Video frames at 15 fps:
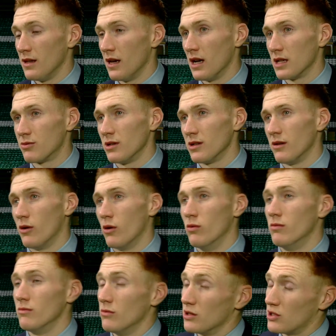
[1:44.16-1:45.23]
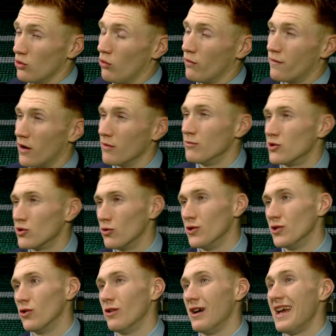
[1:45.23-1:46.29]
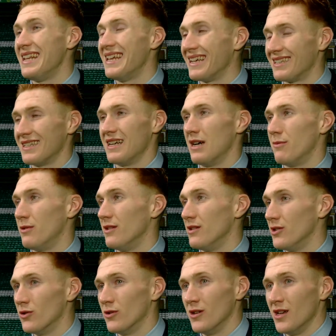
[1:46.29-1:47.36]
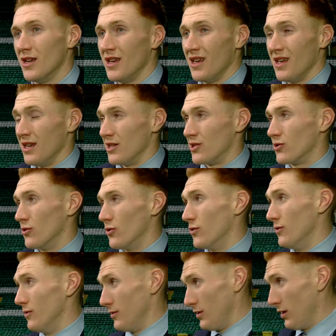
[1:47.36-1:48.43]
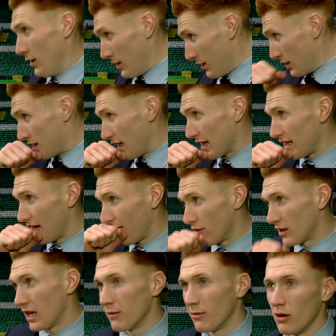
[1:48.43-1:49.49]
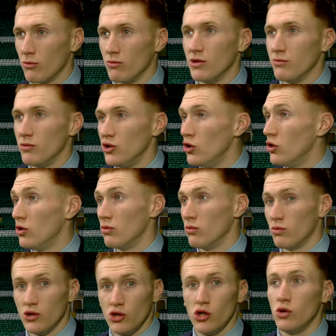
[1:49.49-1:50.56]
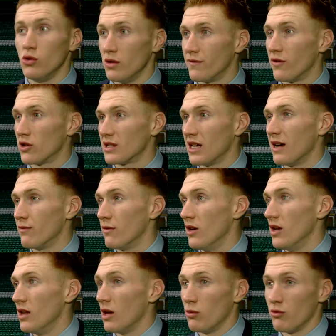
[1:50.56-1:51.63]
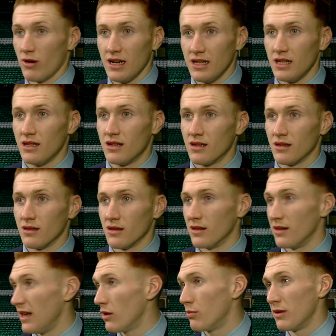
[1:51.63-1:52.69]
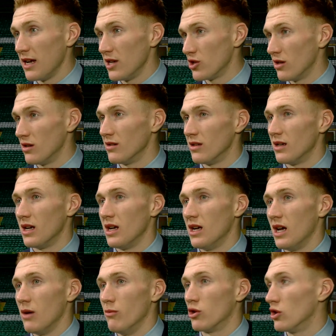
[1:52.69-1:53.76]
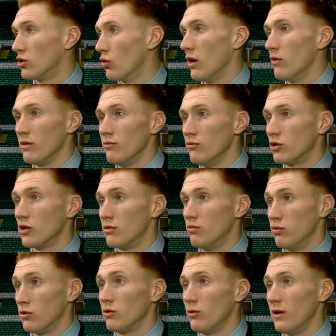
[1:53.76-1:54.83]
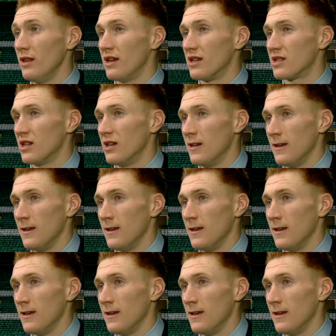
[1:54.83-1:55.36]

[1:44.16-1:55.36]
Yeah, it's an Old Firm, so you know anything can happen. You know. So, the second half we came out, we knew in the first half that we rided their pressure and we could go out and we could win this.